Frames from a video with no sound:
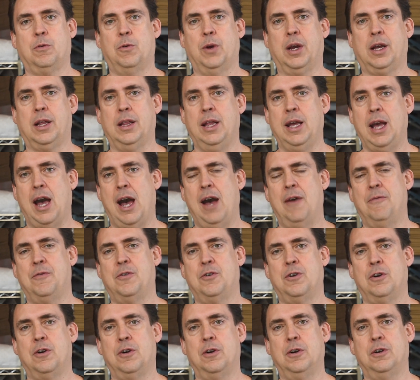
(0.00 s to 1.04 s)
quickly
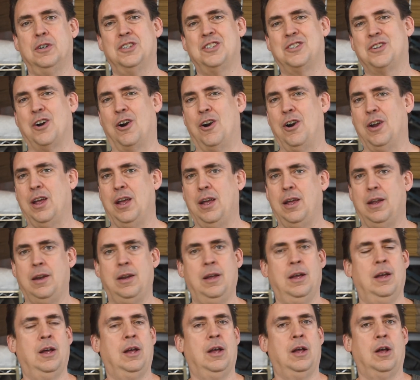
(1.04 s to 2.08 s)
after,
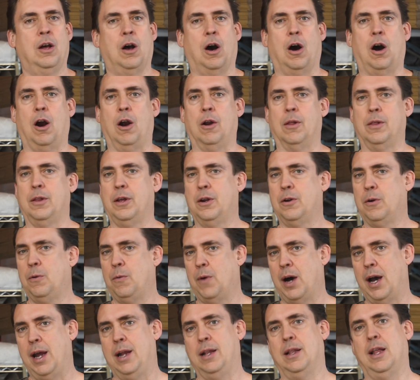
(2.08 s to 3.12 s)
started our little
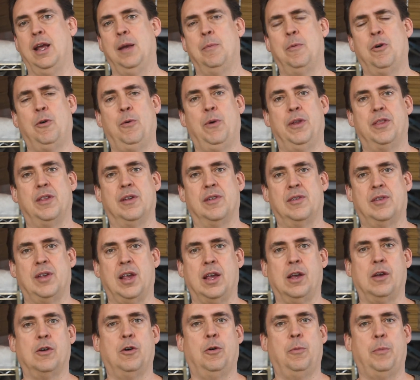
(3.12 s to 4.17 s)
wine label with a
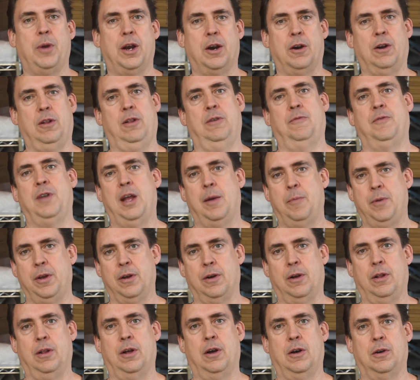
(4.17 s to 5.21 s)
single barrel of
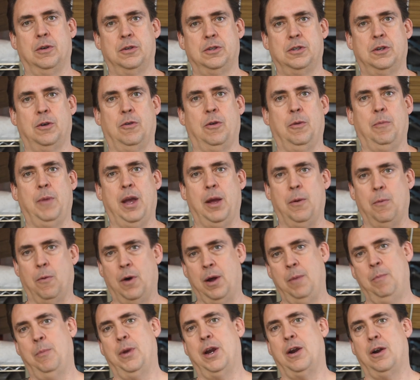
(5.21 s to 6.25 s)
Nebbiolo. So we made
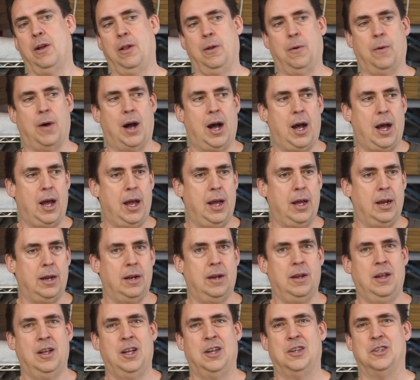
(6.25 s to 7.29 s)
1 barrel of
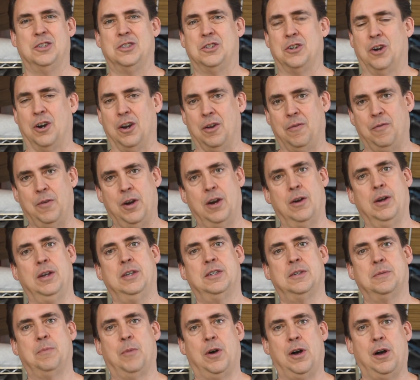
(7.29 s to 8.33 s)
wine, started very
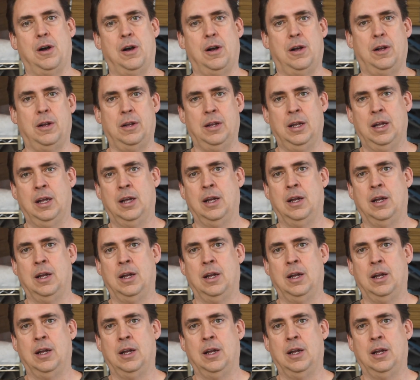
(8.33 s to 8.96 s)
small.